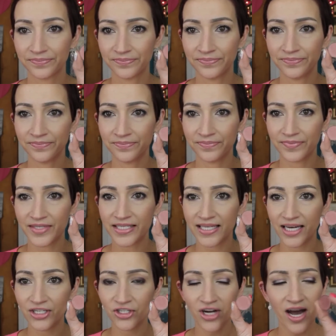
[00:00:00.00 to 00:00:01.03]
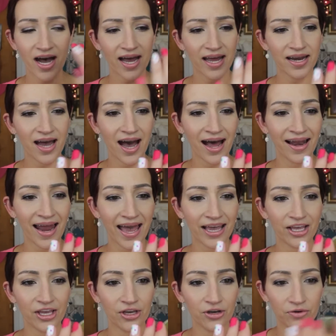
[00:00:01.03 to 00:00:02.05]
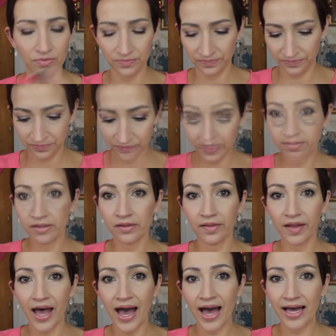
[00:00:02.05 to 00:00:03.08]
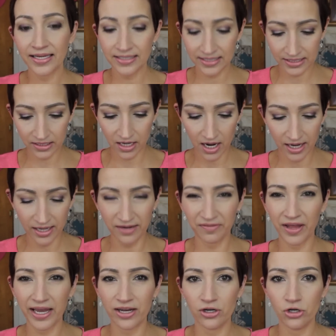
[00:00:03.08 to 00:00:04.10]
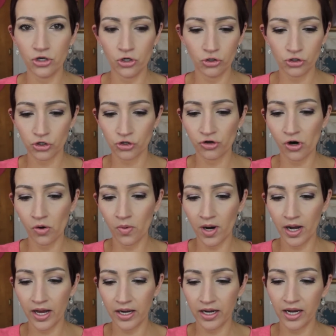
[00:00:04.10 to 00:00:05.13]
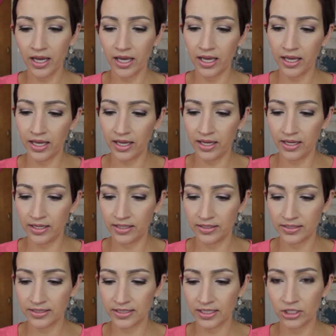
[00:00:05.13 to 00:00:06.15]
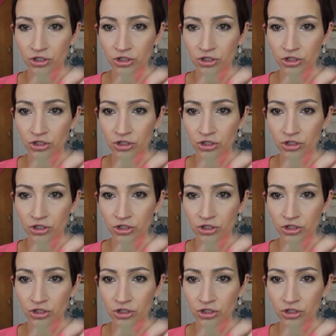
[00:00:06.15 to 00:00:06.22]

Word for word: Mmm, sun-dried, I like you. And the last kind of like neutral one is